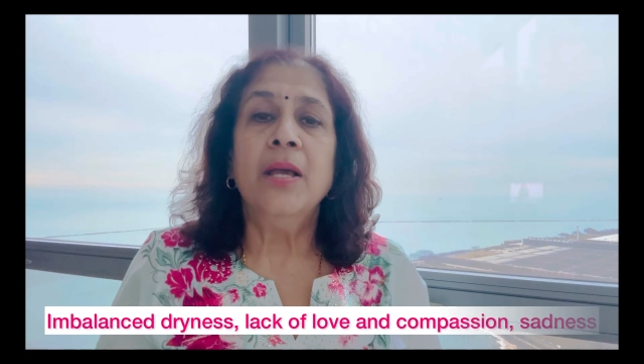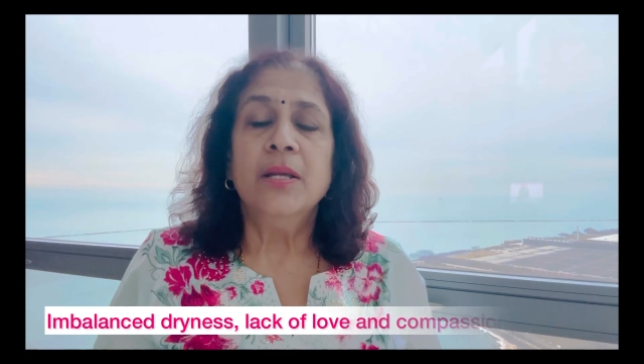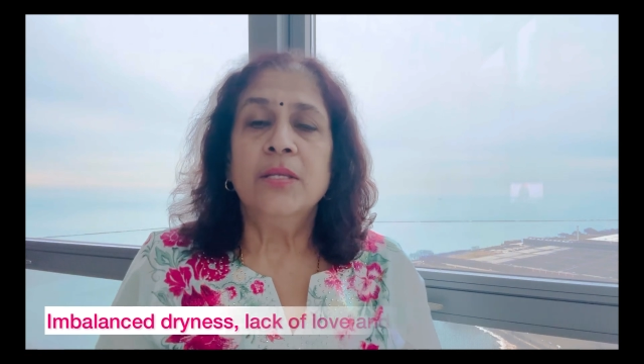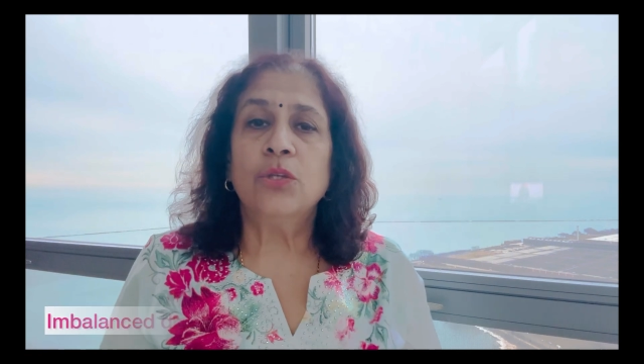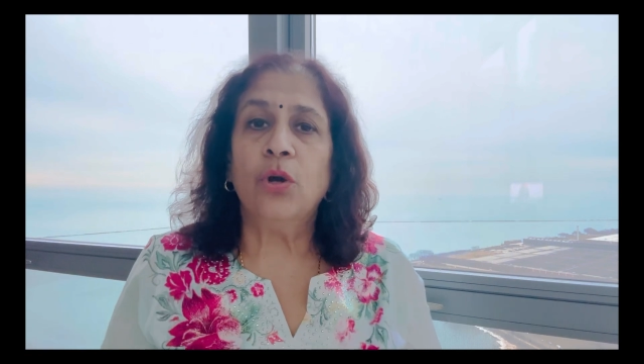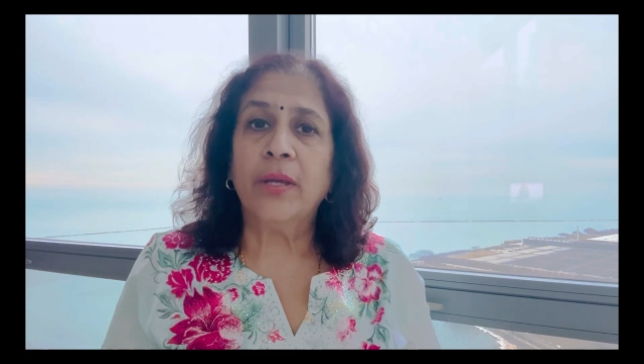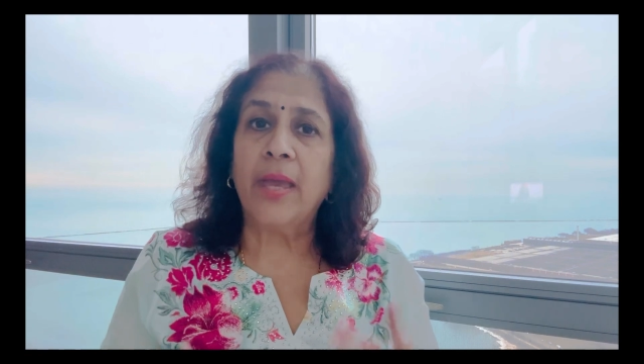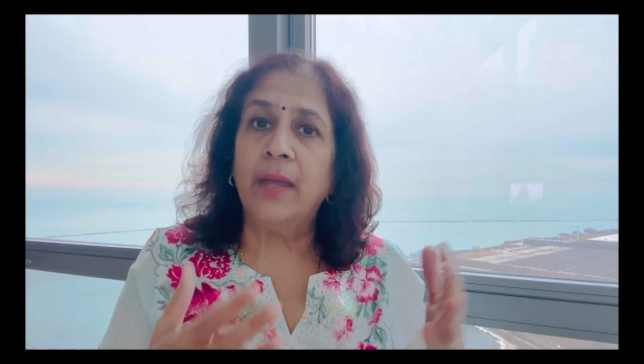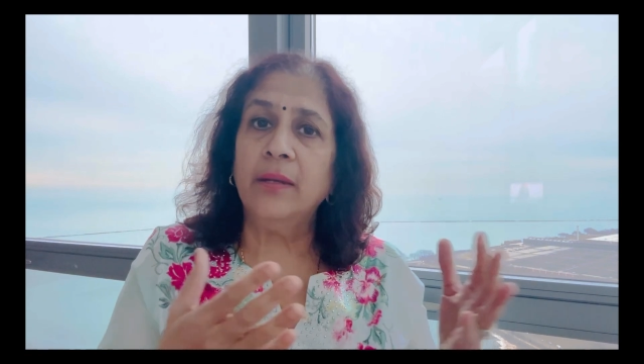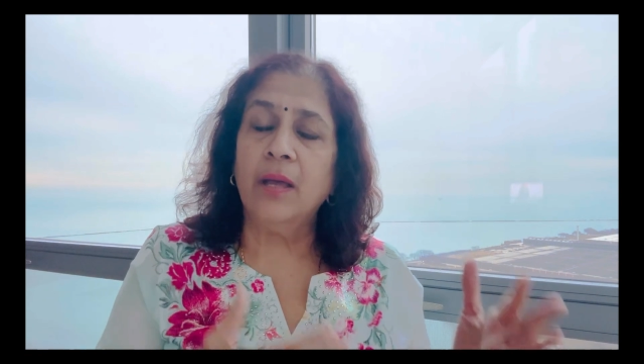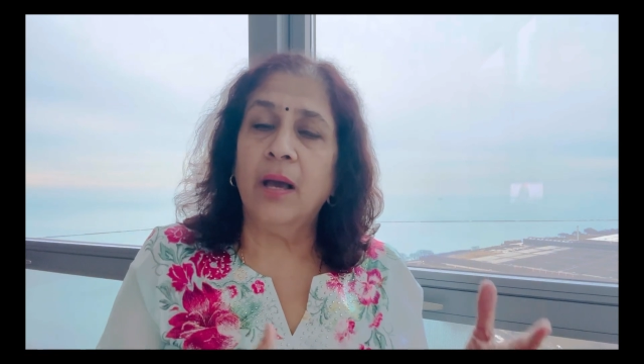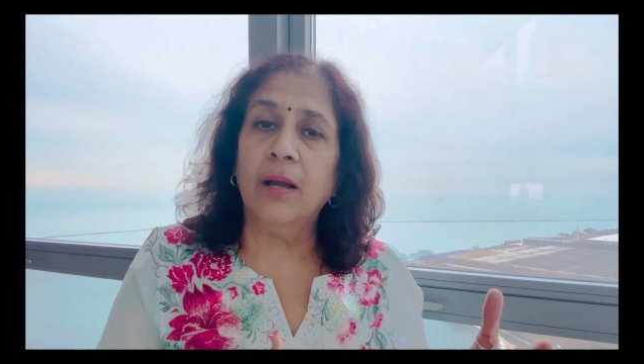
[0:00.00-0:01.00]
So
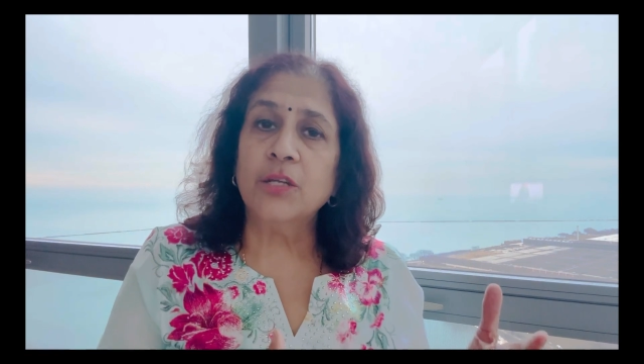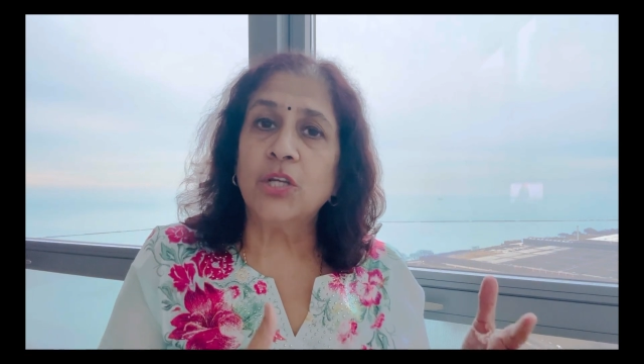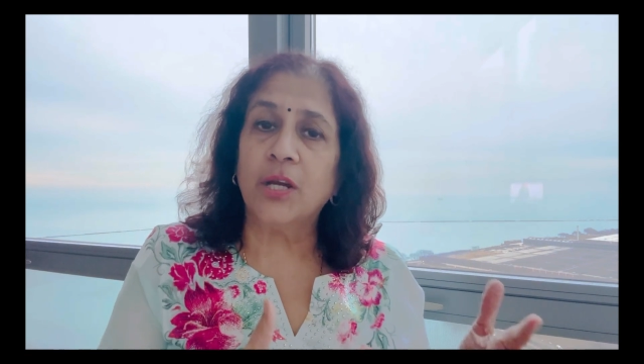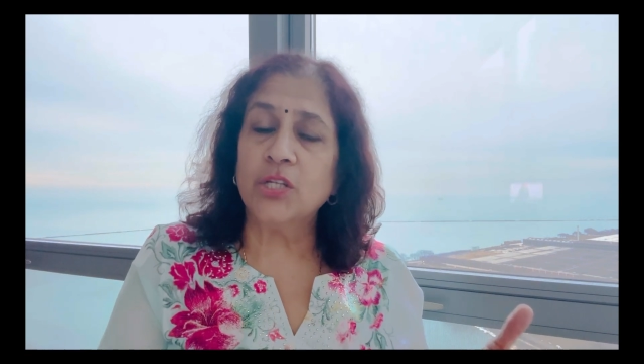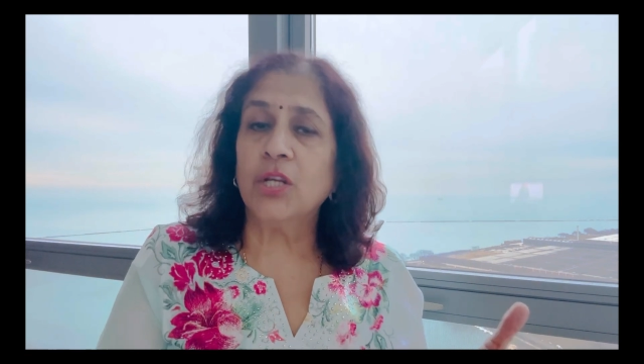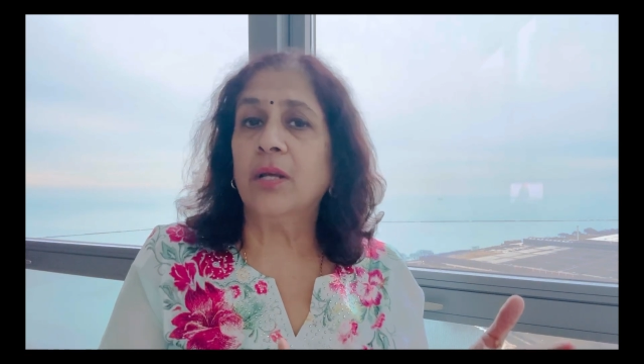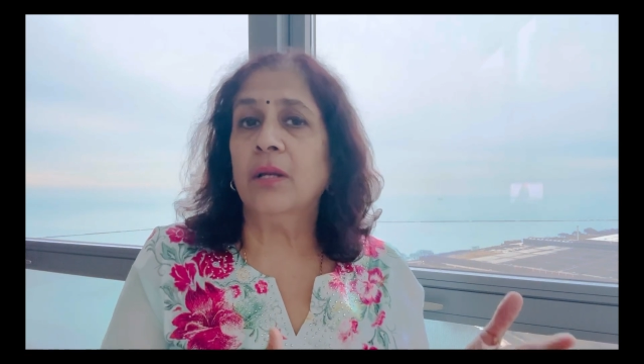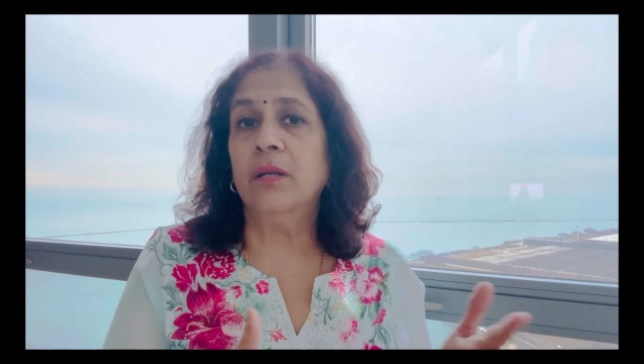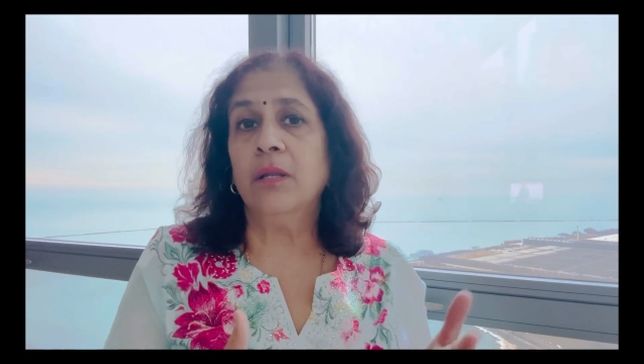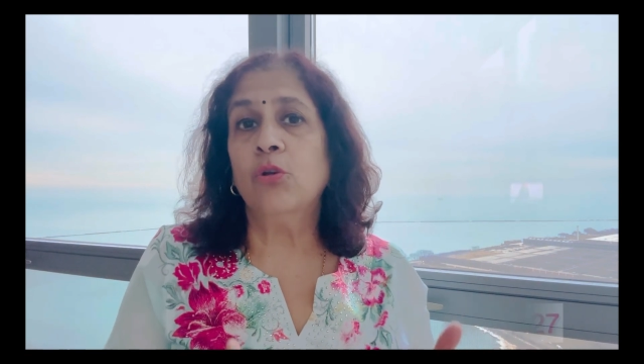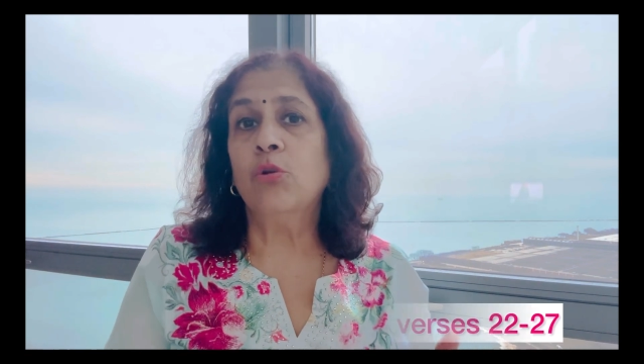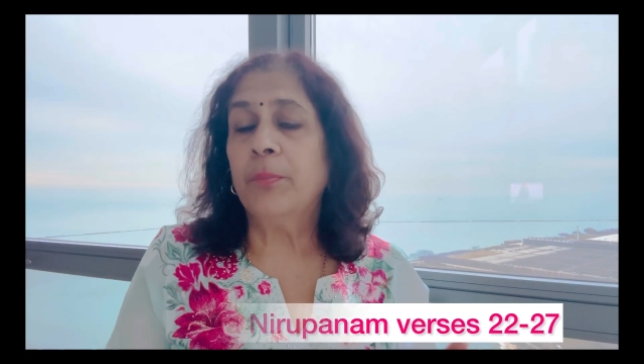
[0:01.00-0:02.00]
again, Shat Chakra
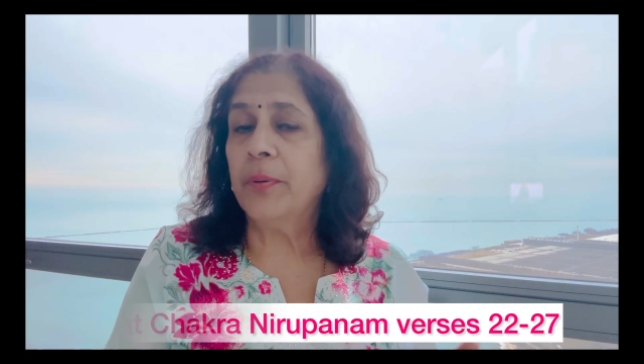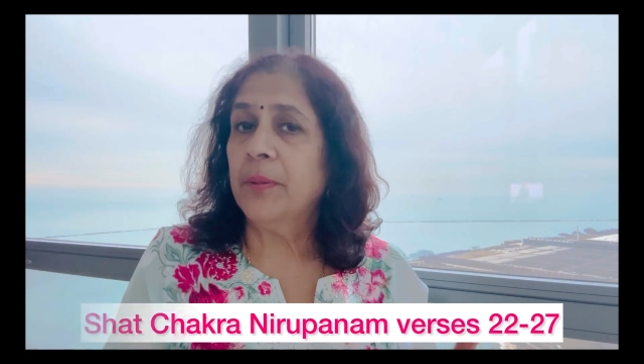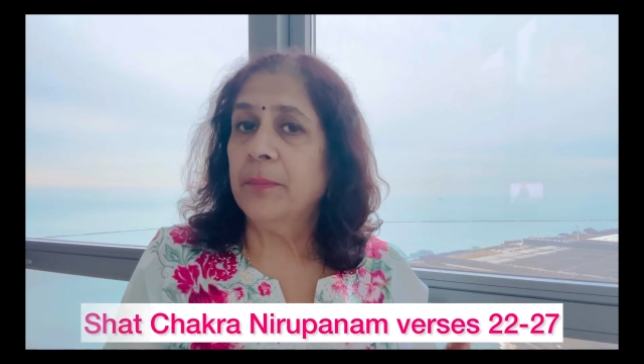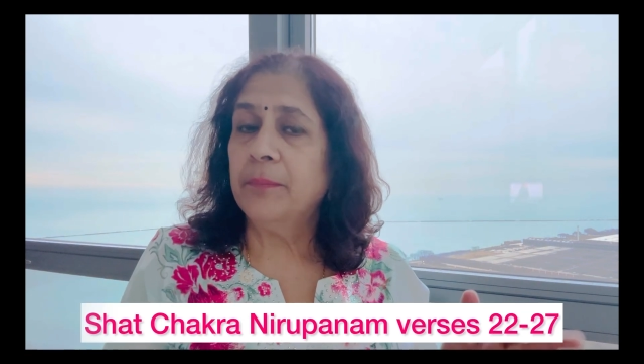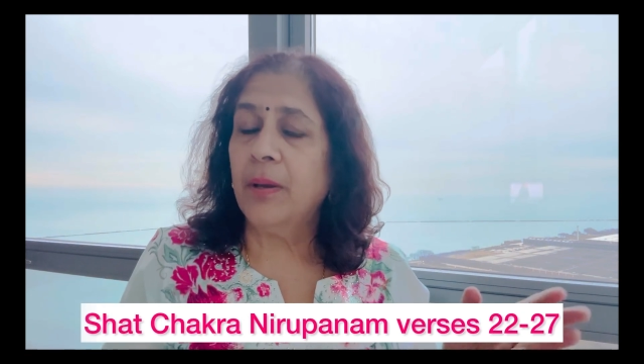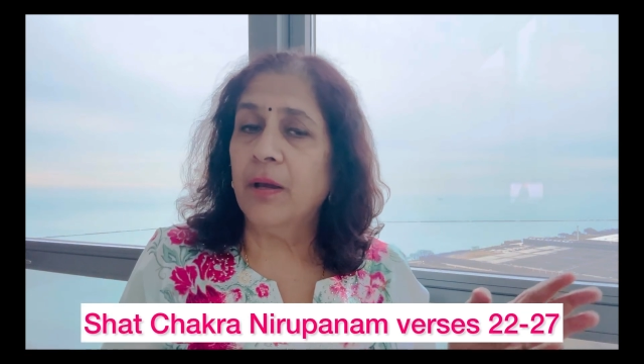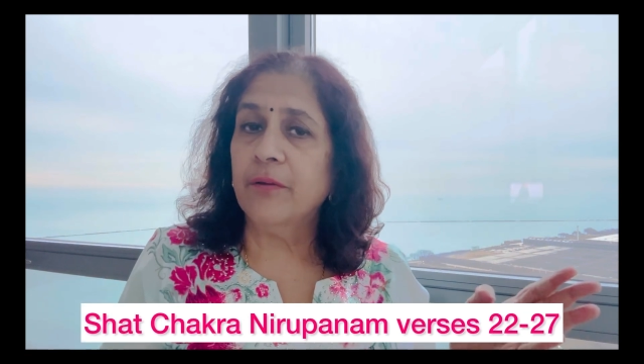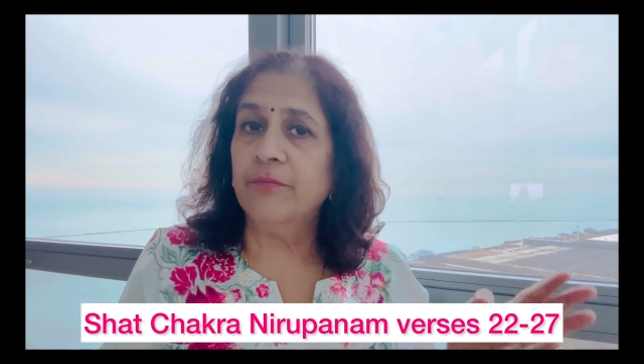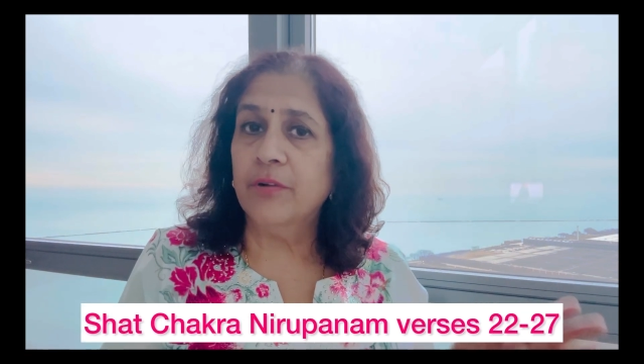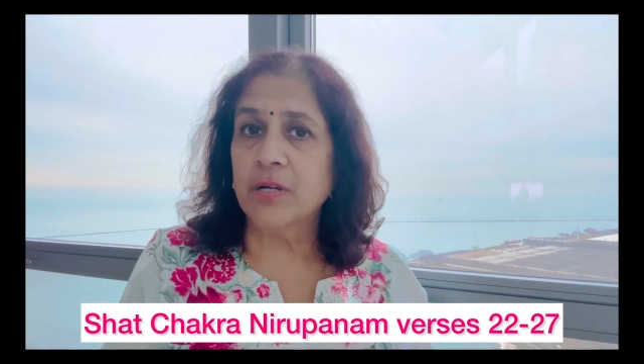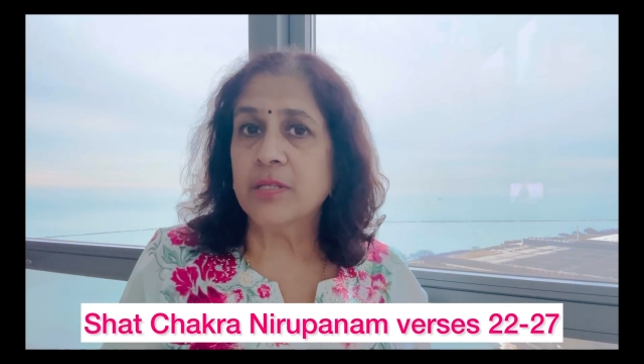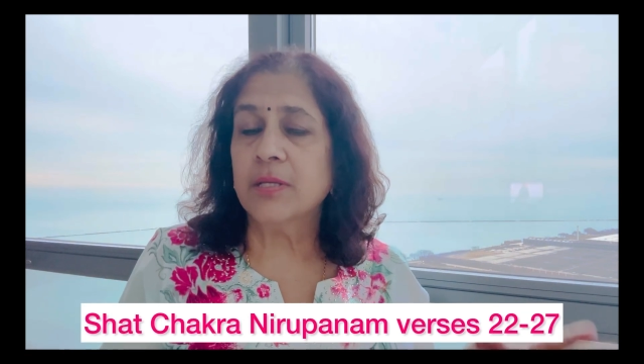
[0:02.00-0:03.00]
Nirupanam
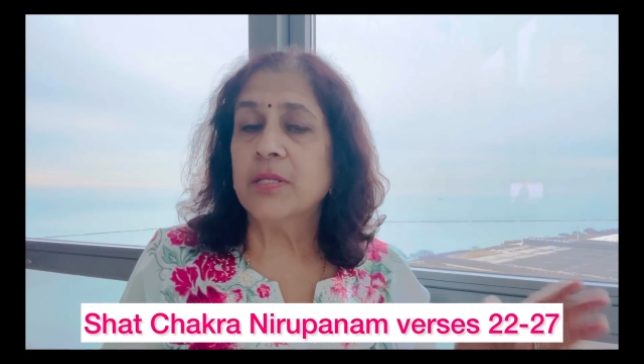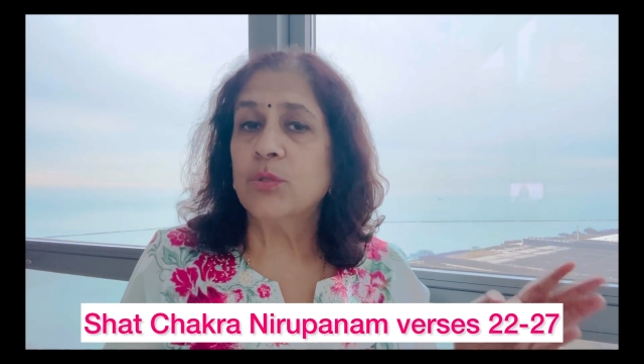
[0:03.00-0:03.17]
verses